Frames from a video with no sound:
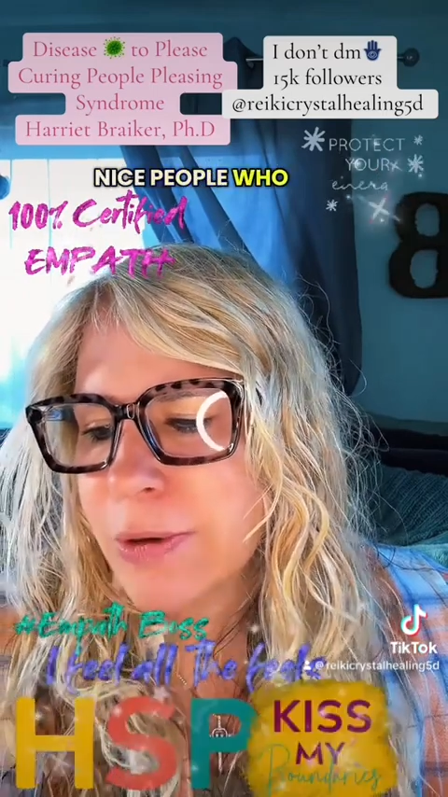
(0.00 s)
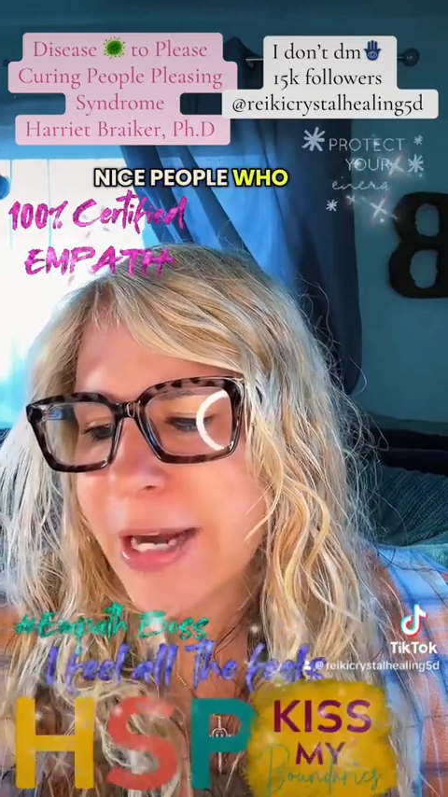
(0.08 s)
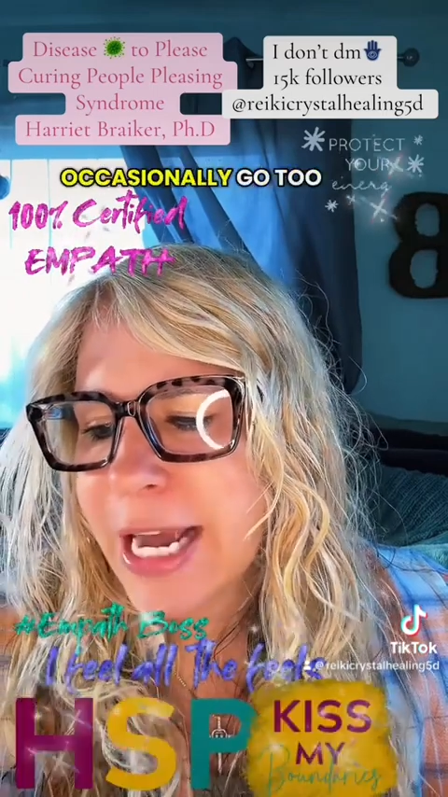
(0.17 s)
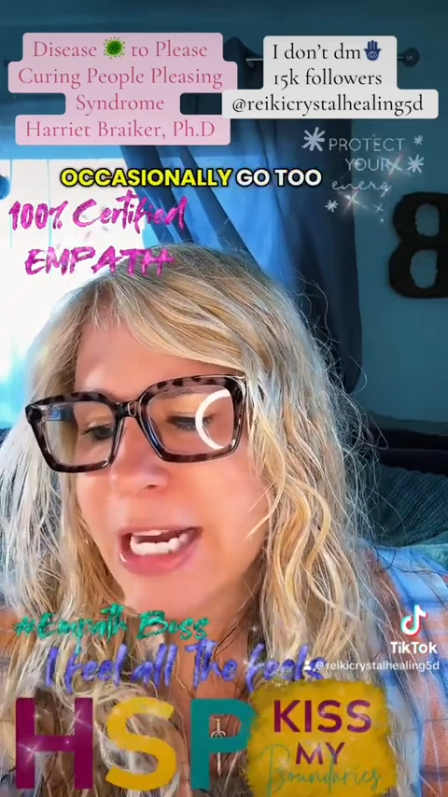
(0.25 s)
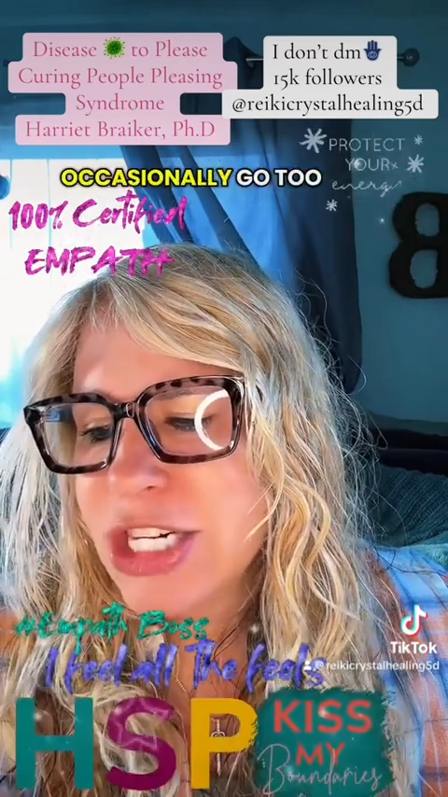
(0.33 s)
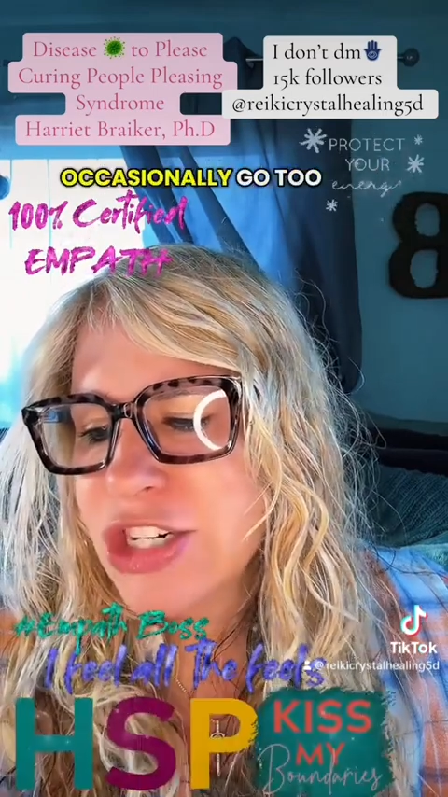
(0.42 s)

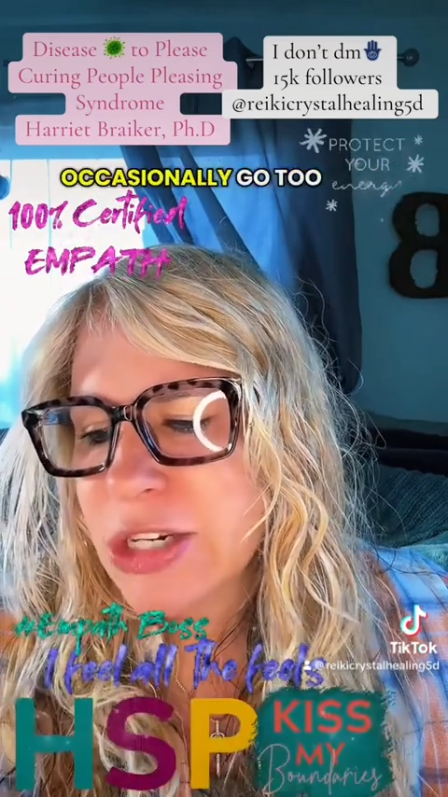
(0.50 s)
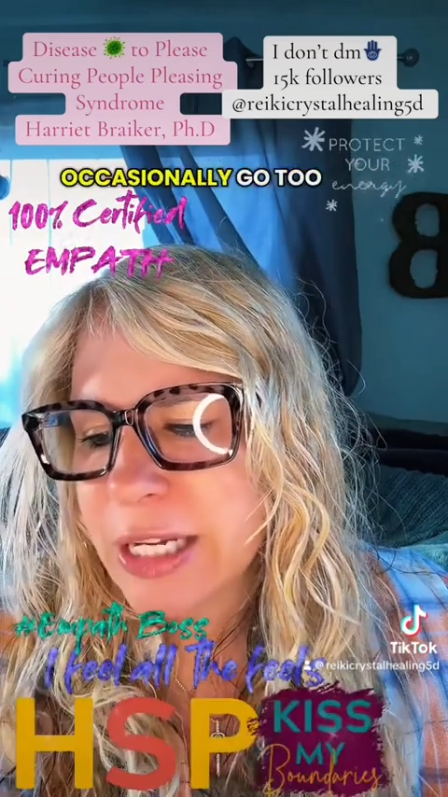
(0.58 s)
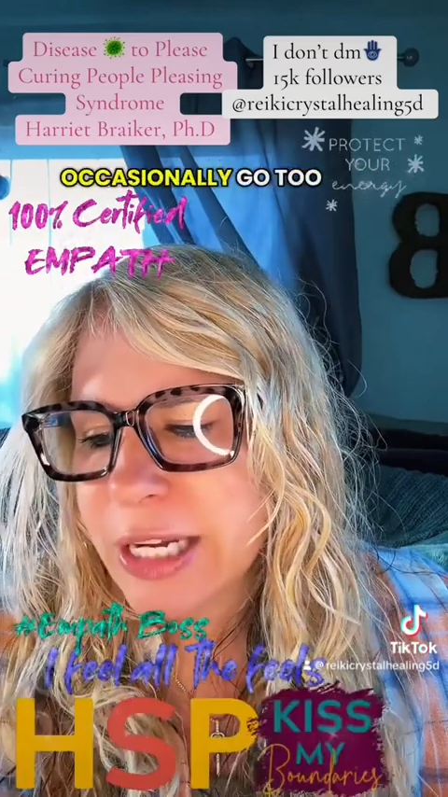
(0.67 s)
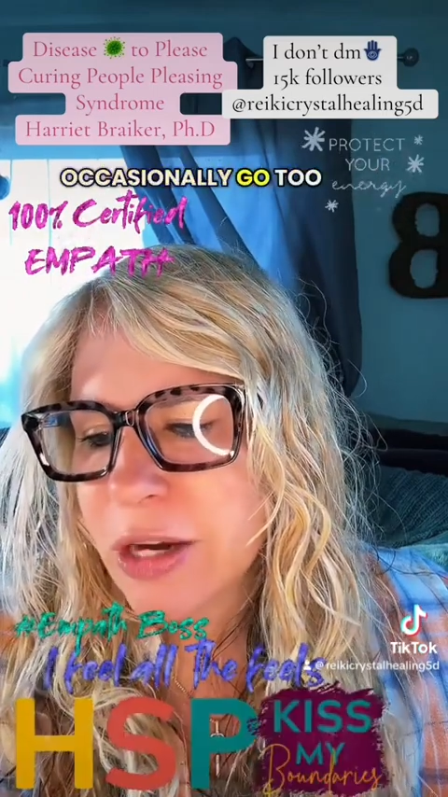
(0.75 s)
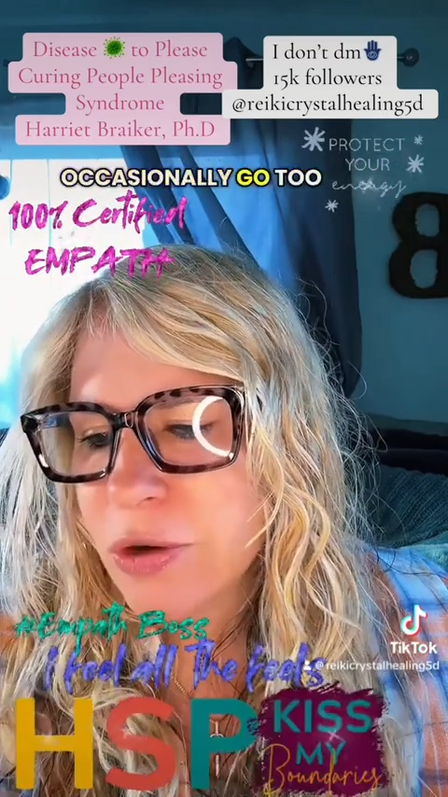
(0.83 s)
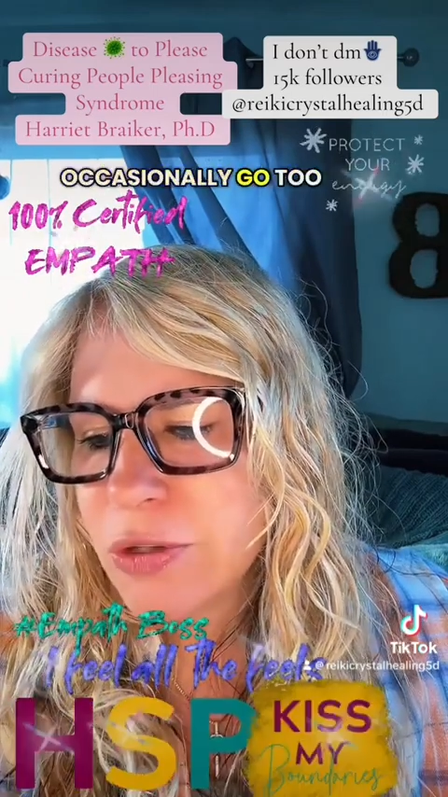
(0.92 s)

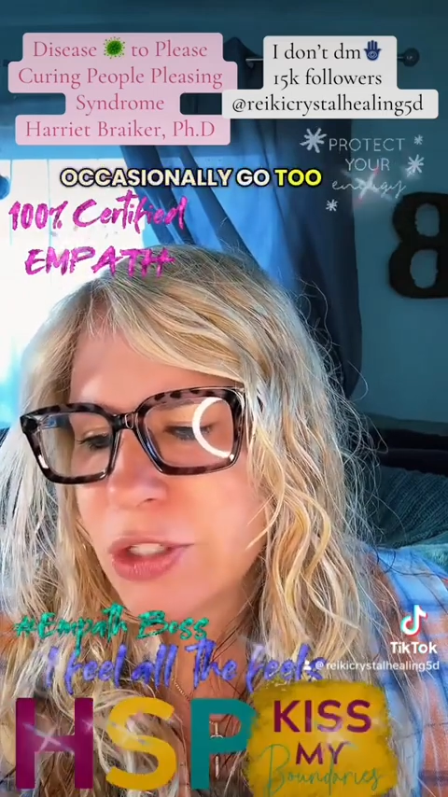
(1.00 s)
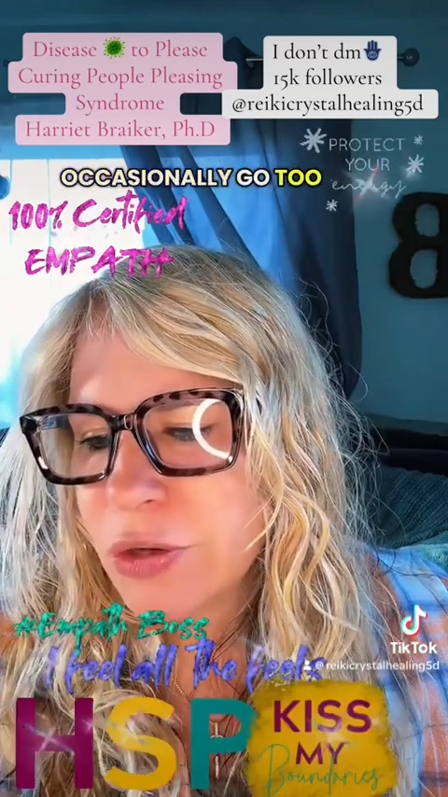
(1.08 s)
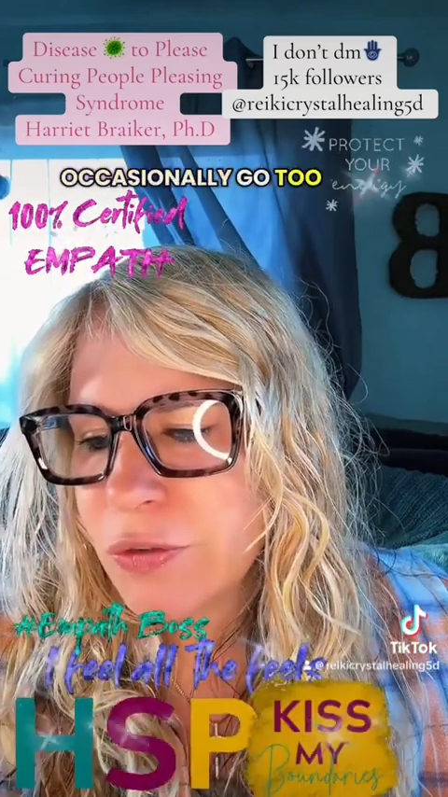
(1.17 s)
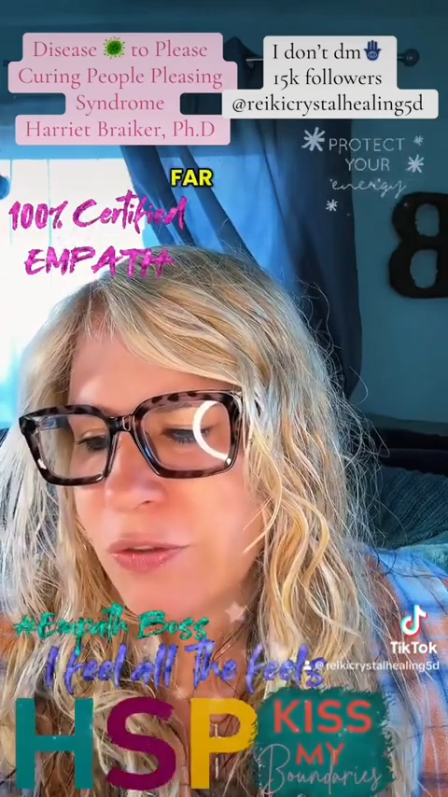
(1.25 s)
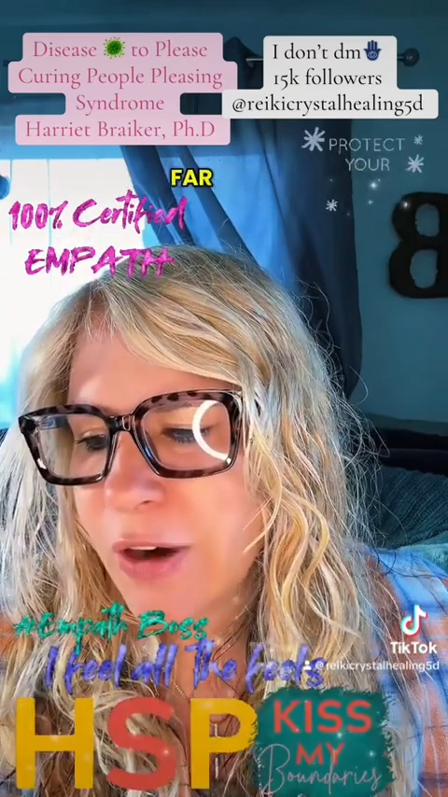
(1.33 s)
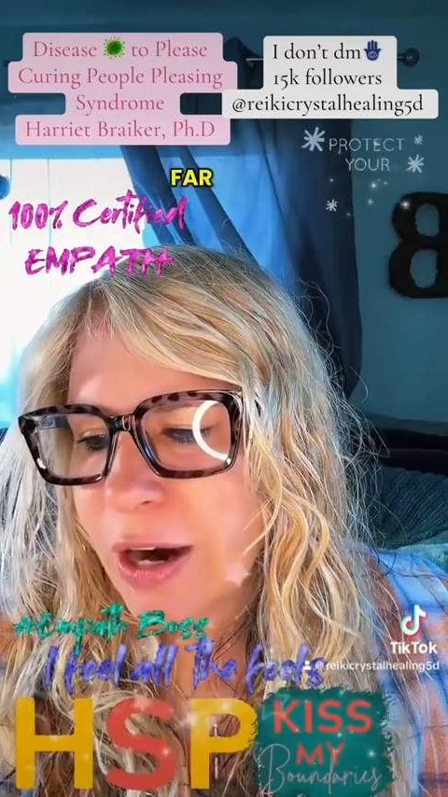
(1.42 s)
occasionally go
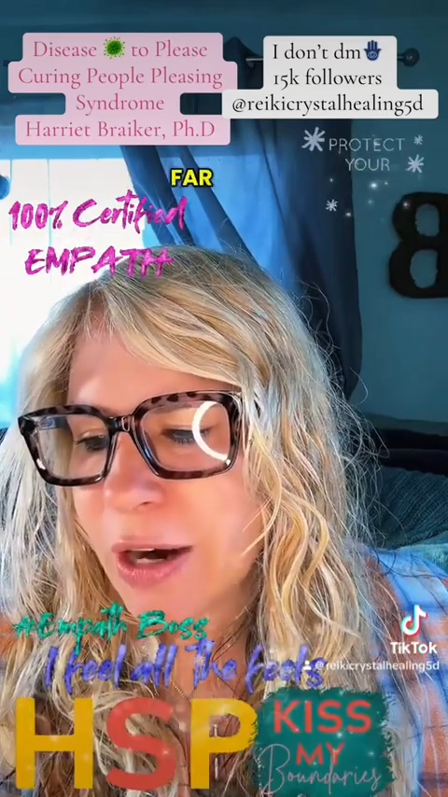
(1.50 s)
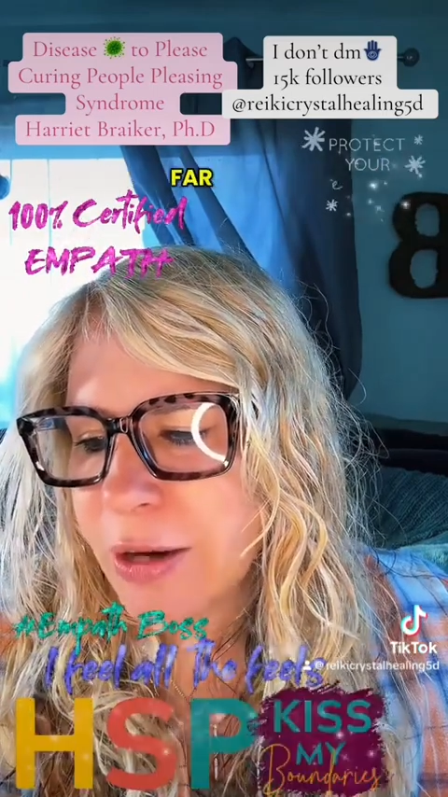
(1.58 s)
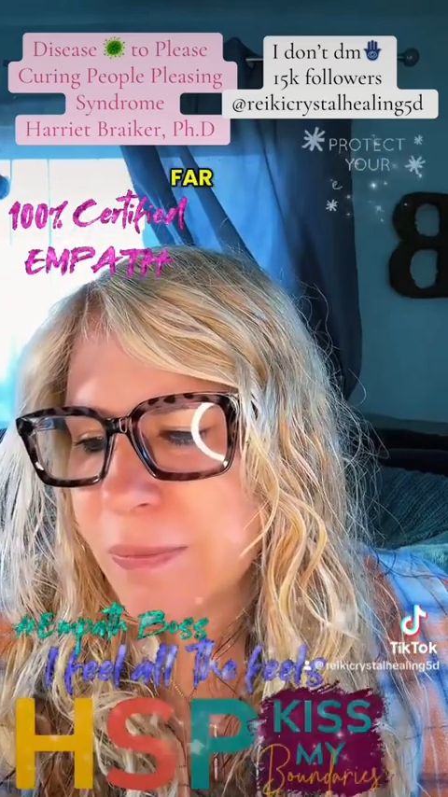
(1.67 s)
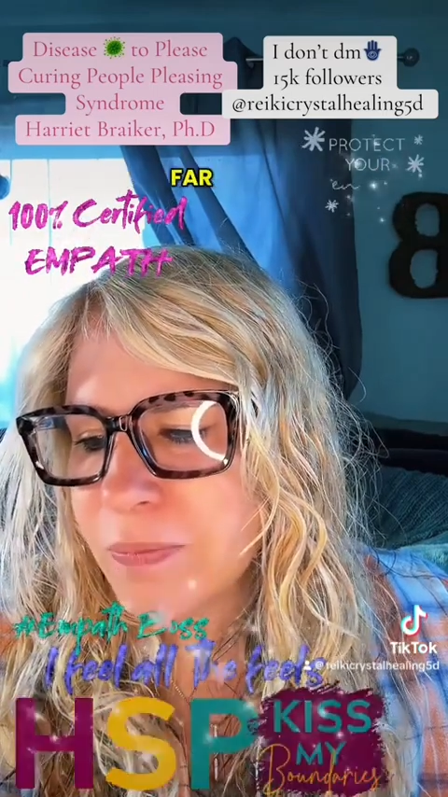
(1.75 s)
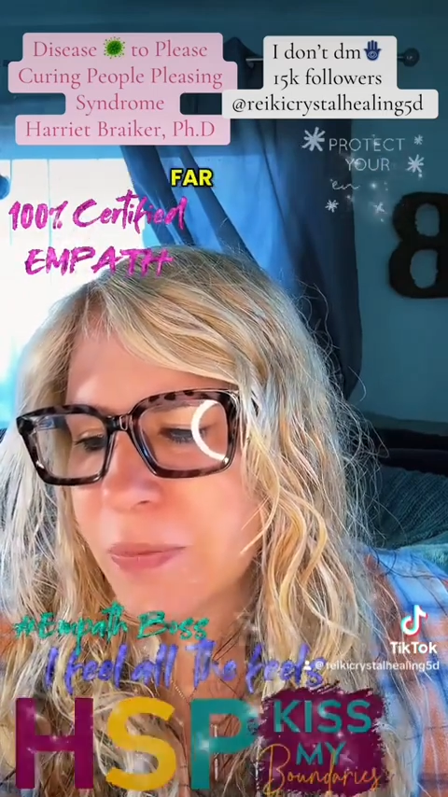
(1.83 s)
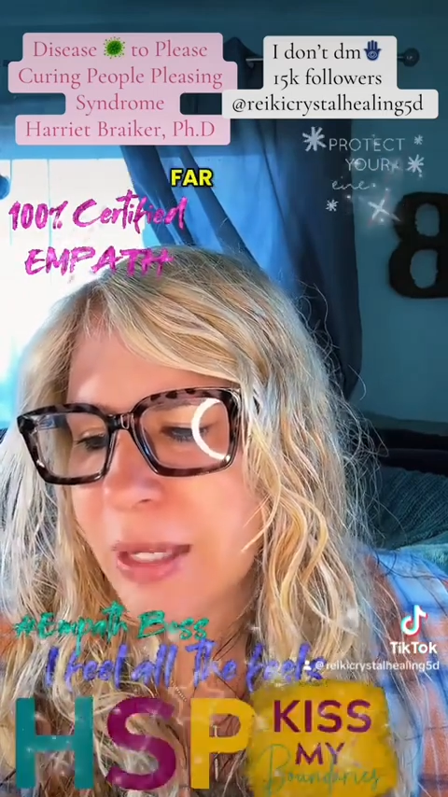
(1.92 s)
too far.